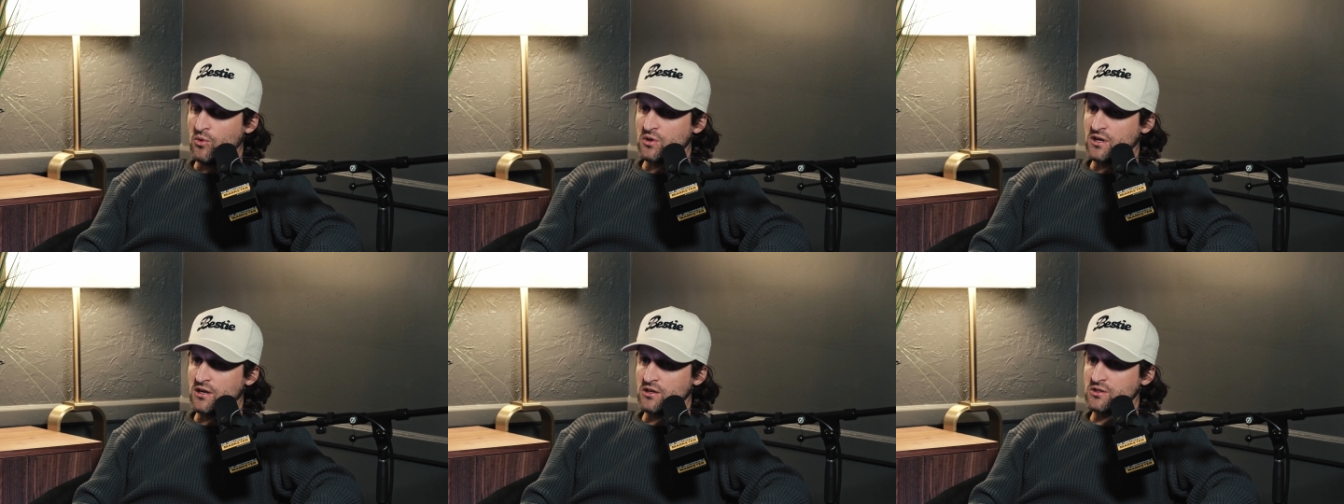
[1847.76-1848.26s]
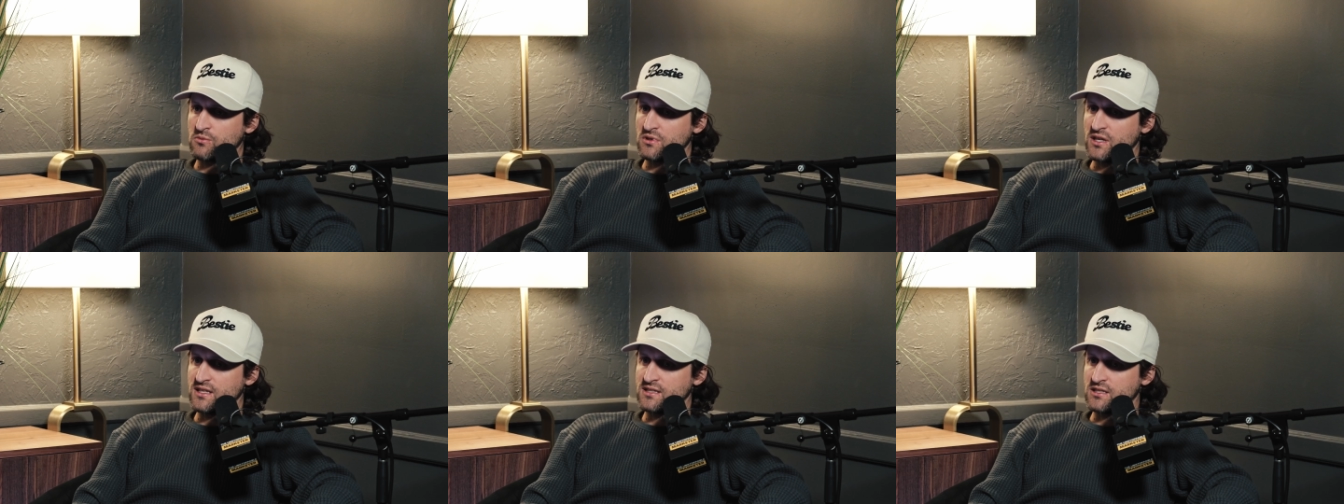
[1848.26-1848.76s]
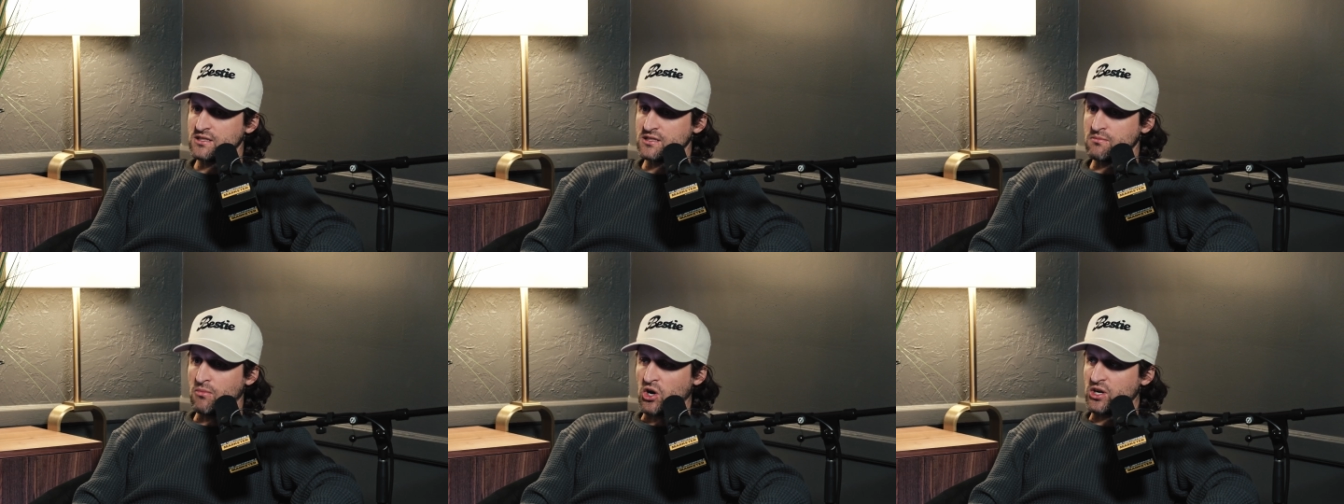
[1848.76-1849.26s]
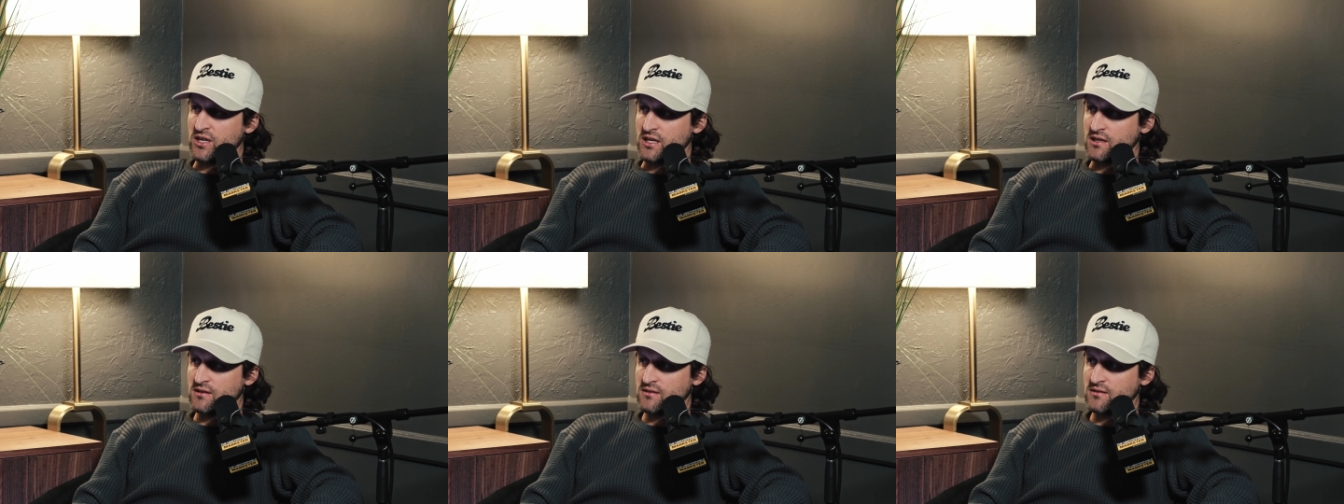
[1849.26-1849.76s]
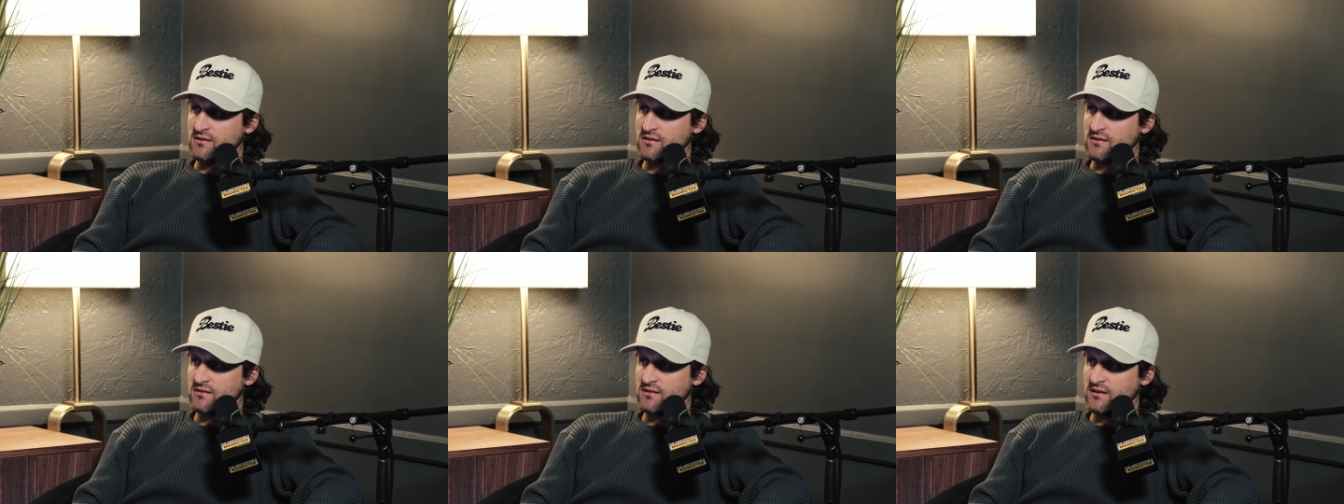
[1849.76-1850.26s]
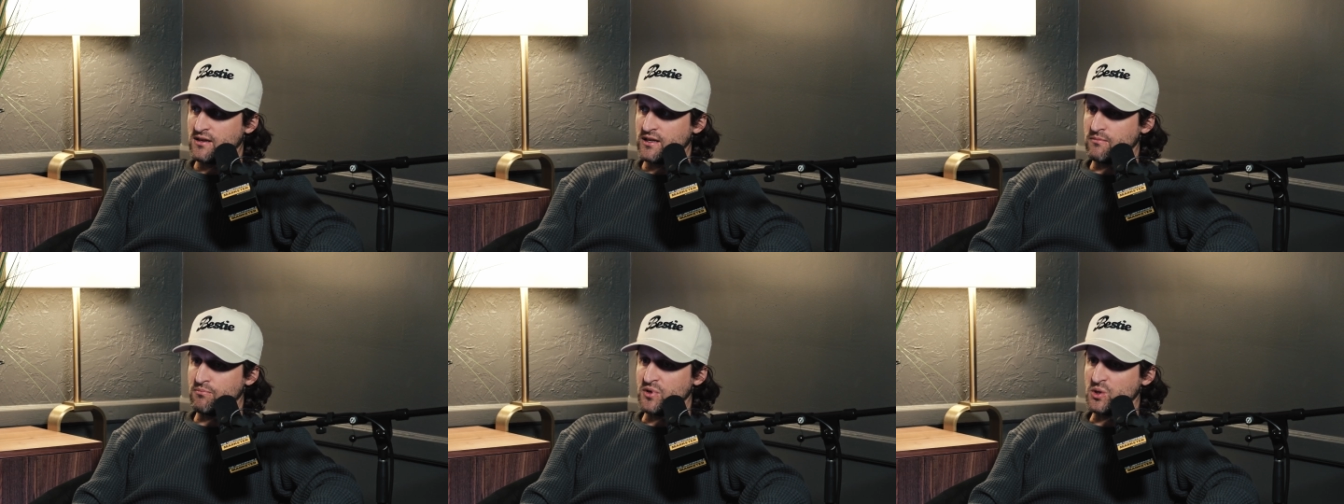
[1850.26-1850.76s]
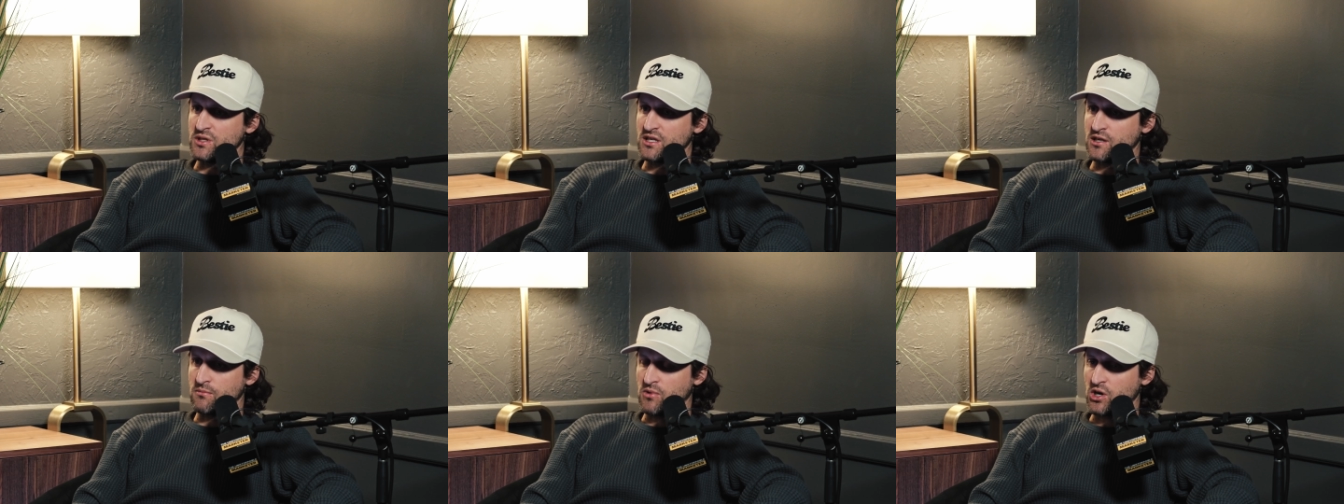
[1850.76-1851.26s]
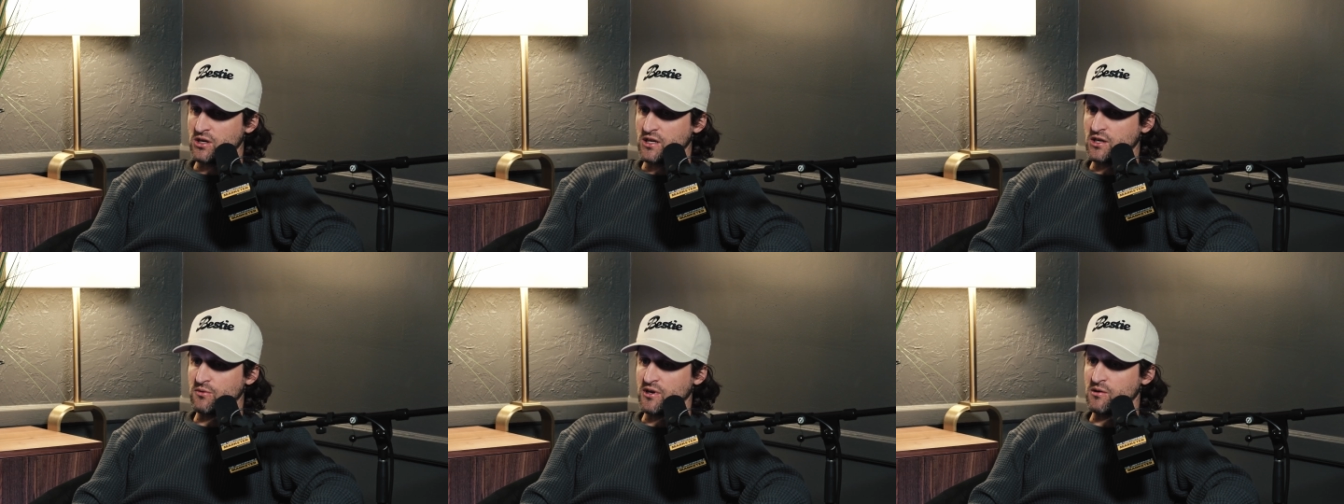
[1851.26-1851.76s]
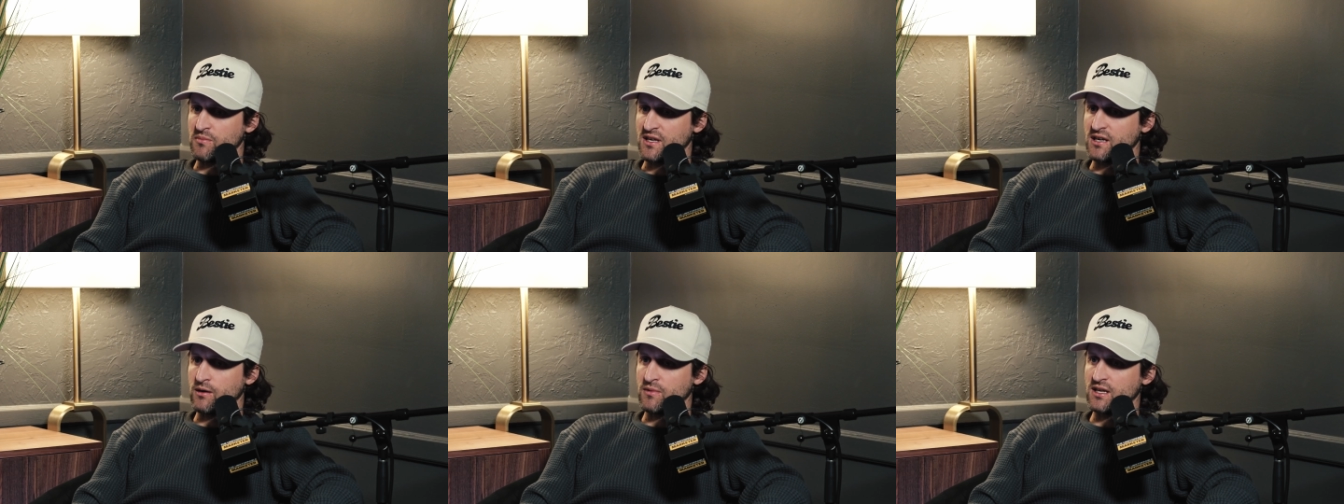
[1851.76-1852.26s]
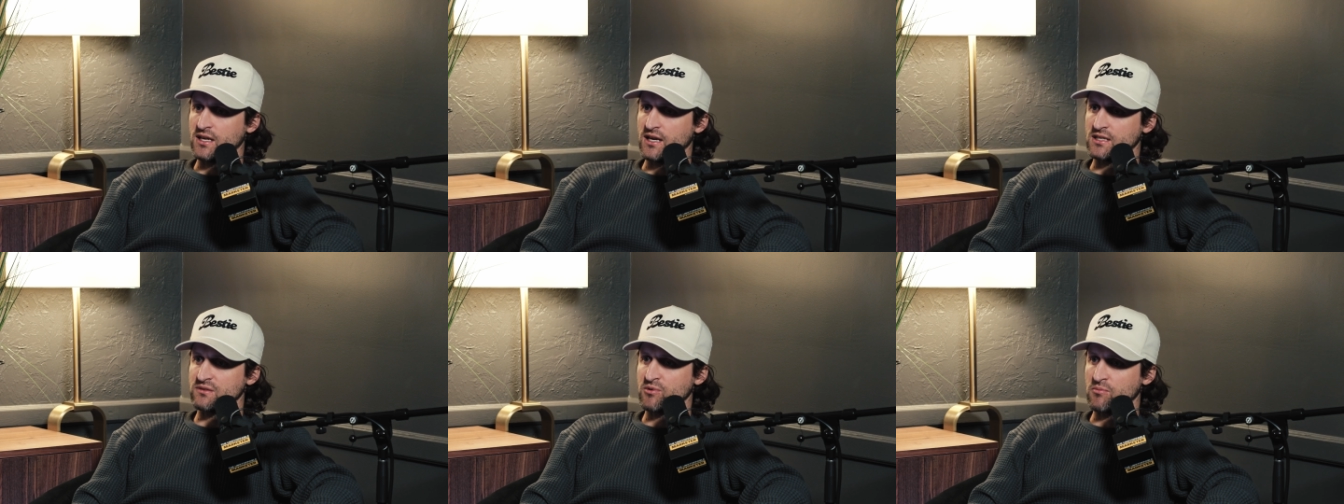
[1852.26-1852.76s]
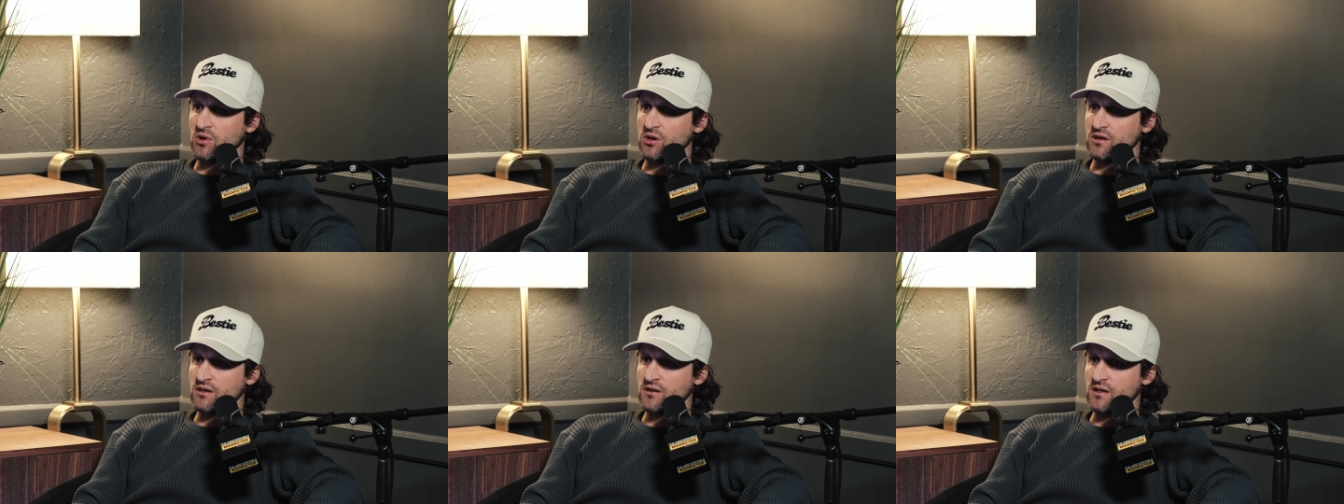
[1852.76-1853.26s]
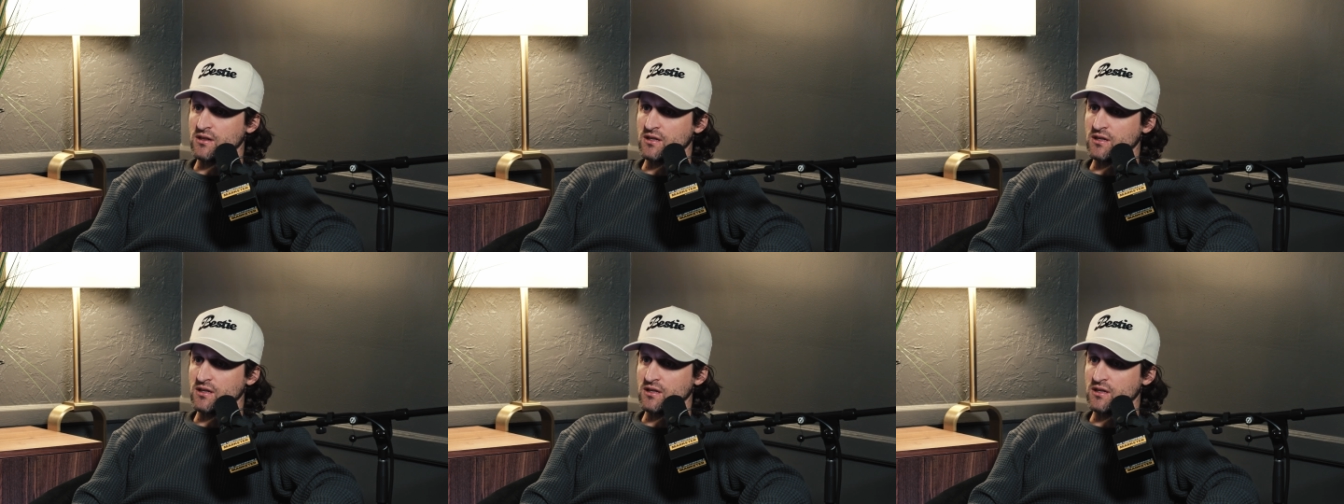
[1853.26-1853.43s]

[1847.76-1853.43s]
Well, and it also relates to just marketing and building your marketing career and becoming an expert marketer. I